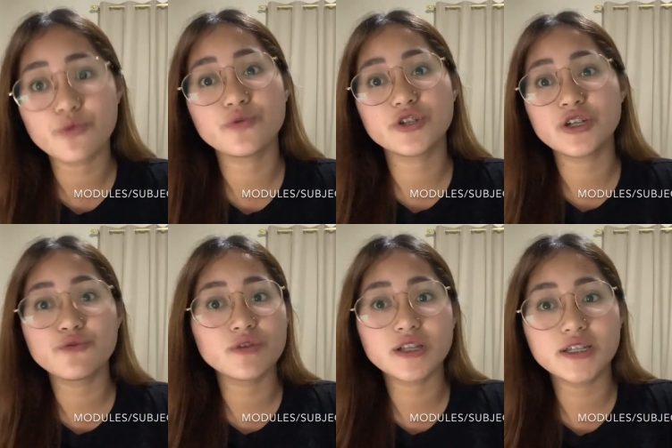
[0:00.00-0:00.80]
she
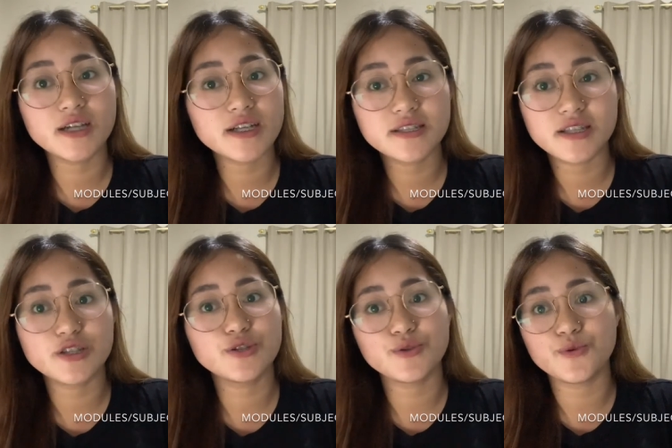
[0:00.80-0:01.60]
really does
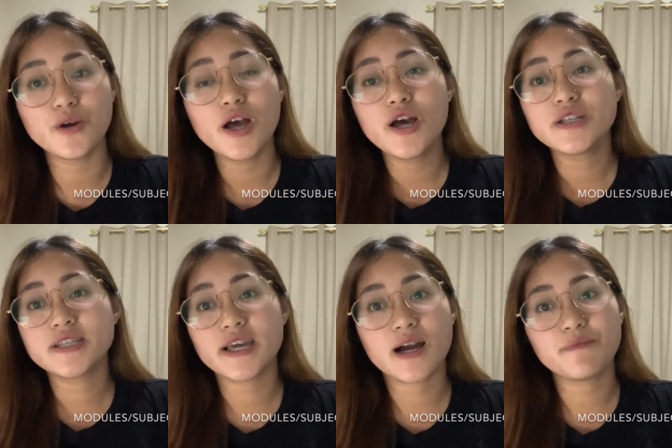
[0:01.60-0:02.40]
need to
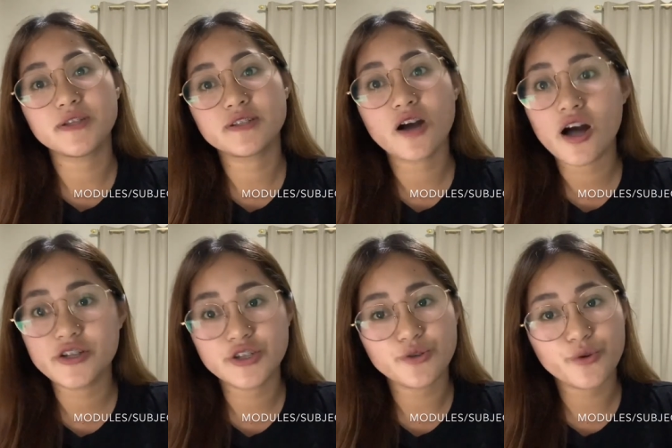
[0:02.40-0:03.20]
take up this
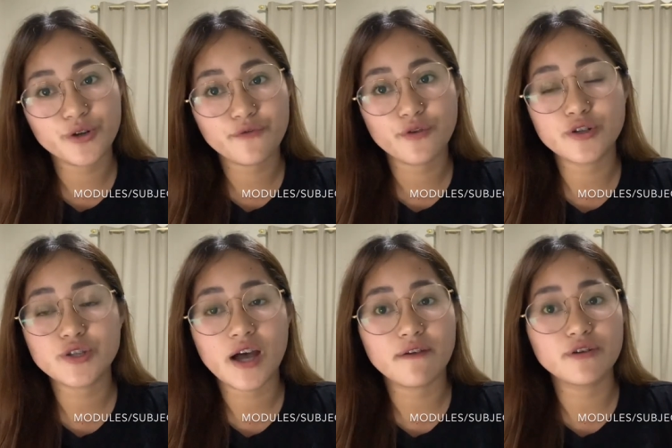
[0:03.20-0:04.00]
college in order for her
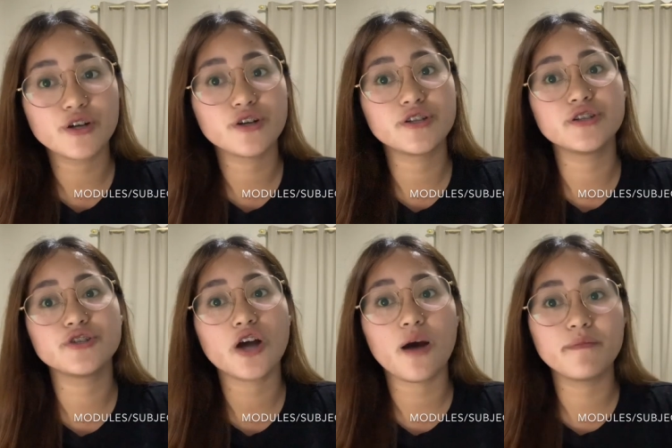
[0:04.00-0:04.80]
to have a good
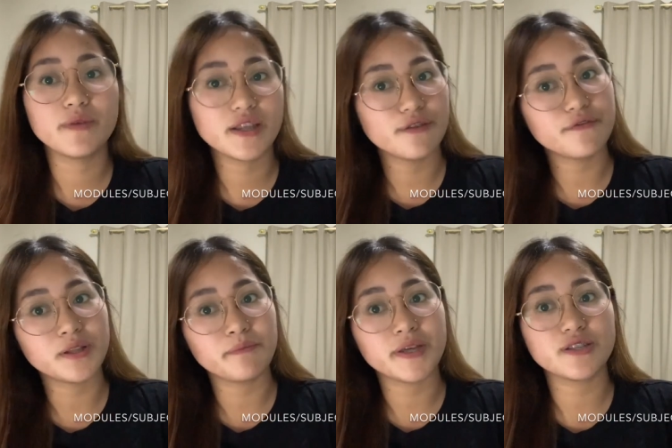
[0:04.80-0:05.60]
job in the
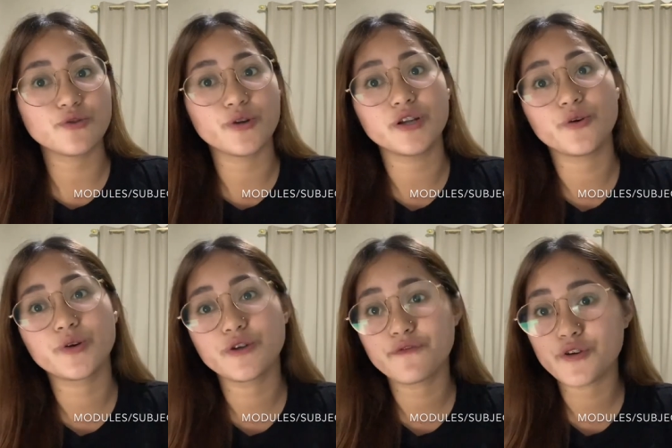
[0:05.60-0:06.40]
Philippines, or in
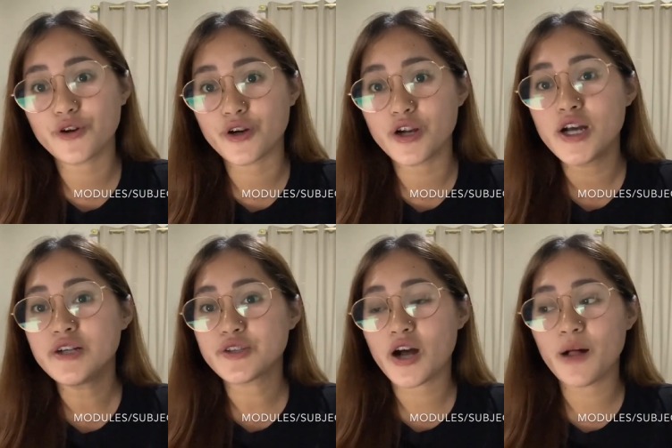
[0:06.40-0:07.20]
order for her
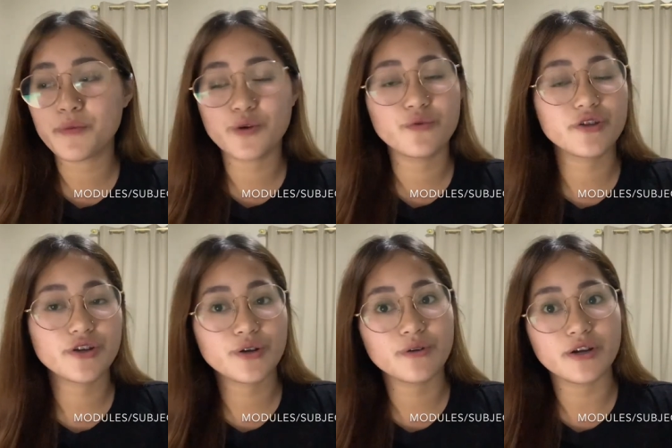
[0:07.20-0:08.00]
to help her with her
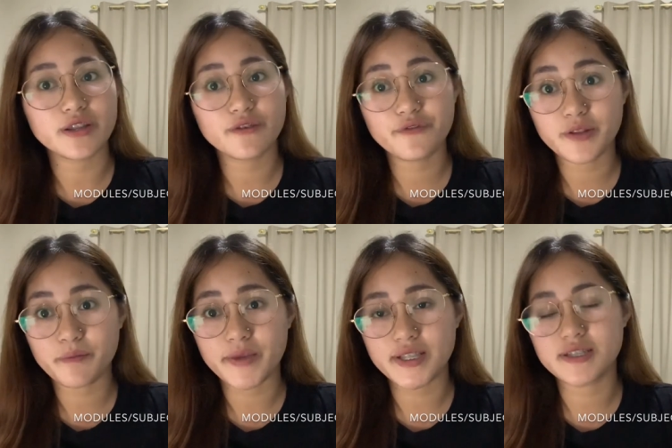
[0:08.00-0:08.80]
career in the
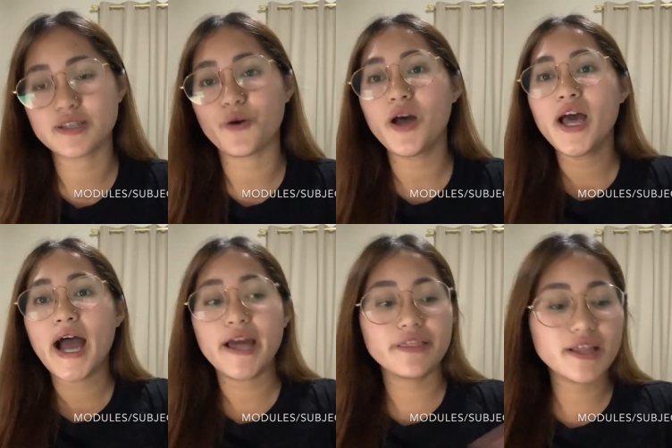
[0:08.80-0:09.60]
Philippines. So
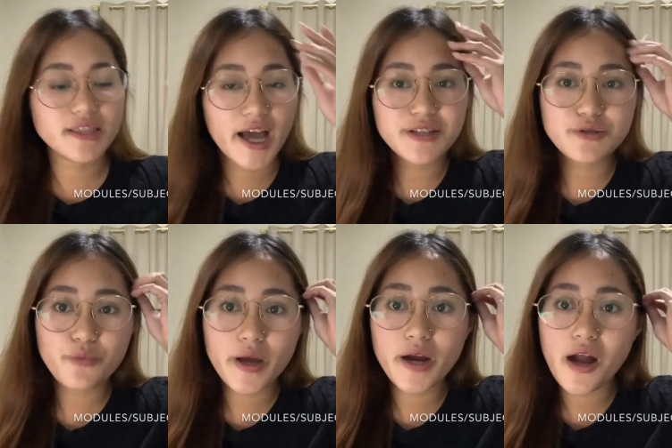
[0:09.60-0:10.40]
I think that's
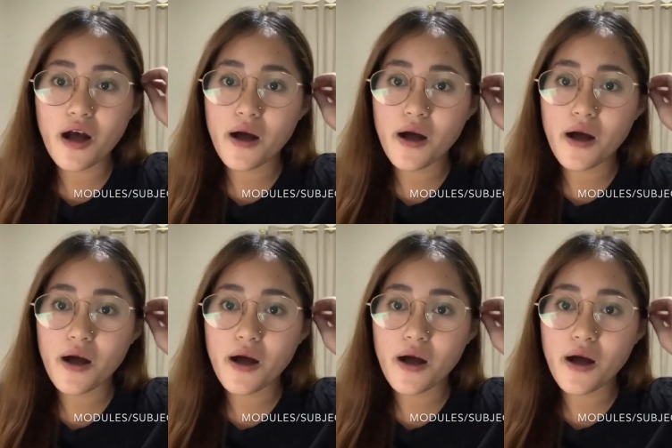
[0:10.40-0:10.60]
where